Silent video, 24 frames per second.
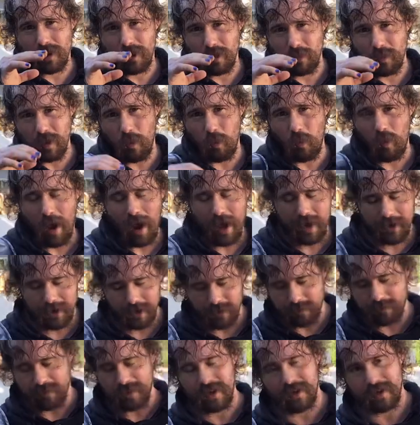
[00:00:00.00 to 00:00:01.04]
little bit wider.
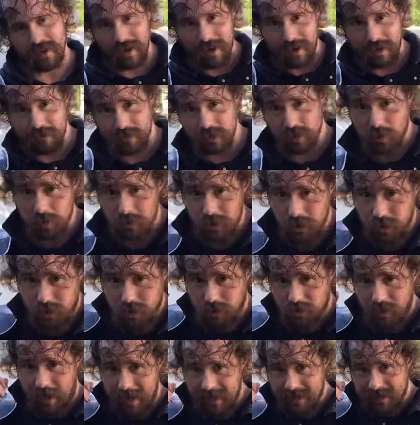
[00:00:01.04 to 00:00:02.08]
And if this were
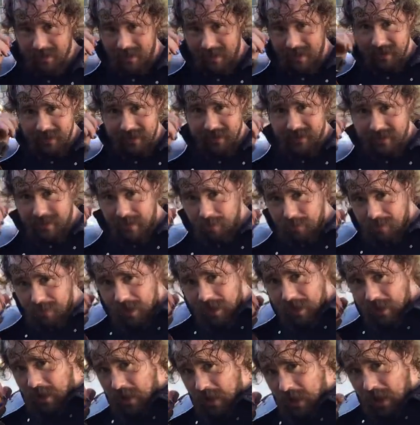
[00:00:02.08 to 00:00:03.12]
straight, it's kind of the same
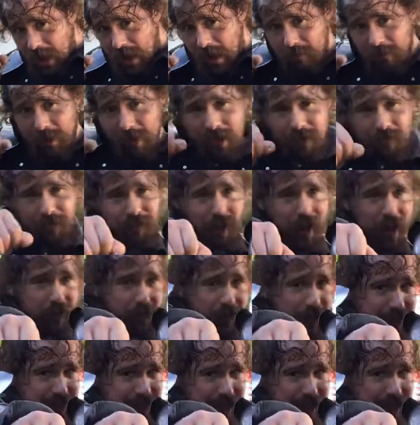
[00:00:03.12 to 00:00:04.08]
thing. I'm kind of firing